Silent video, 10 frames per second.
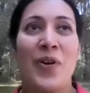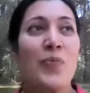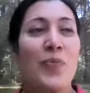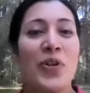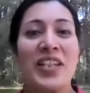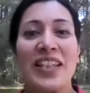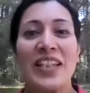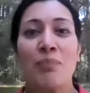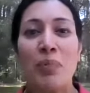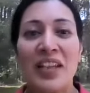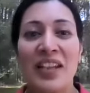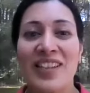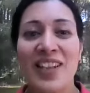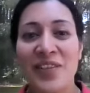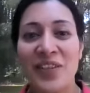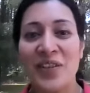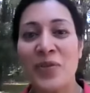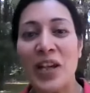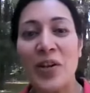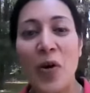1.6 billion children
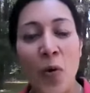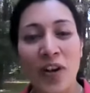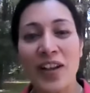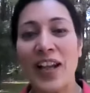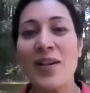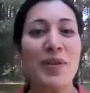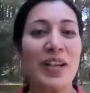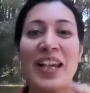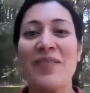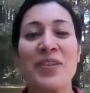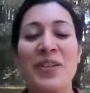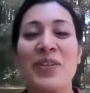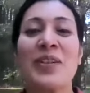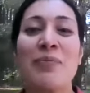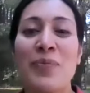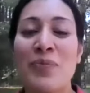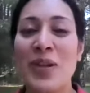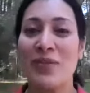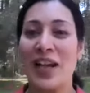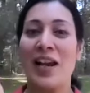who overnight became,
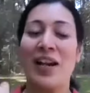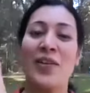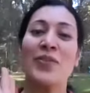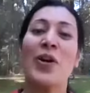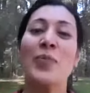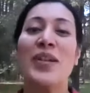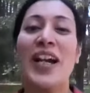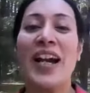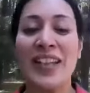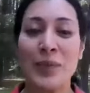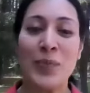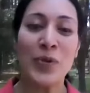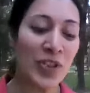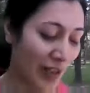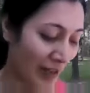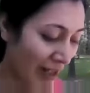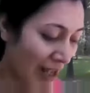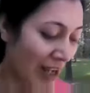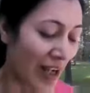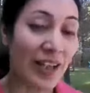kind of got behind the computer
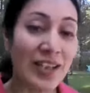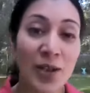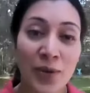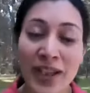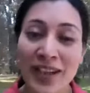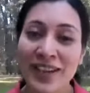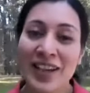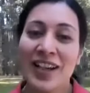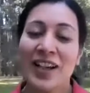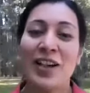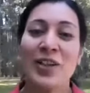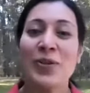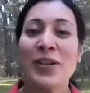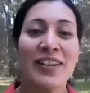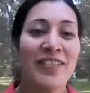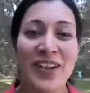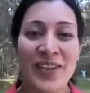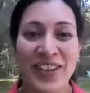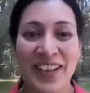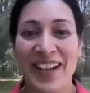screen doing their
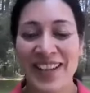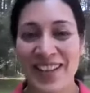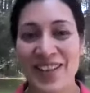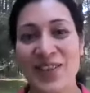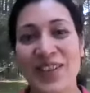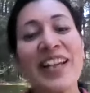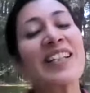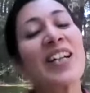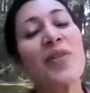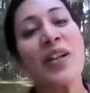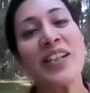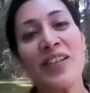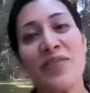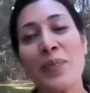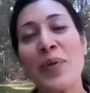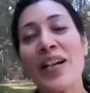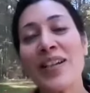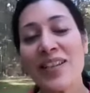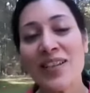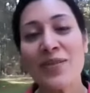regular classes. So things are quite different.
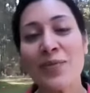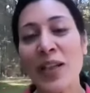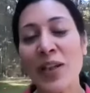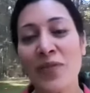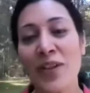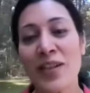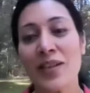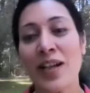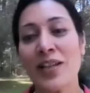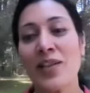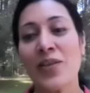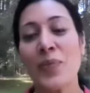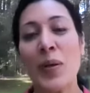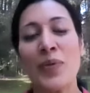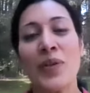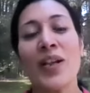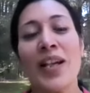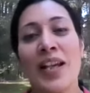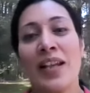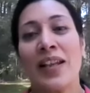But many of us still remember
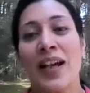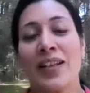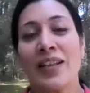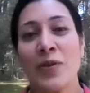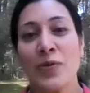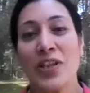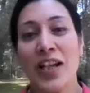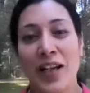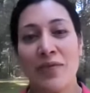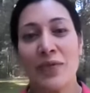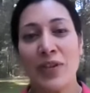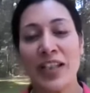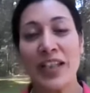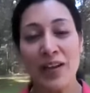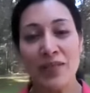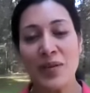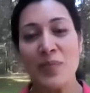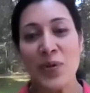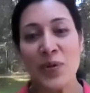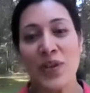that there was a time when we didn't have a
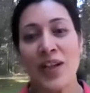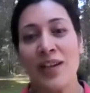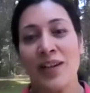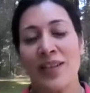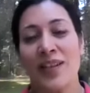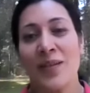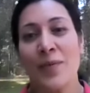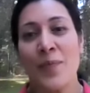computer, and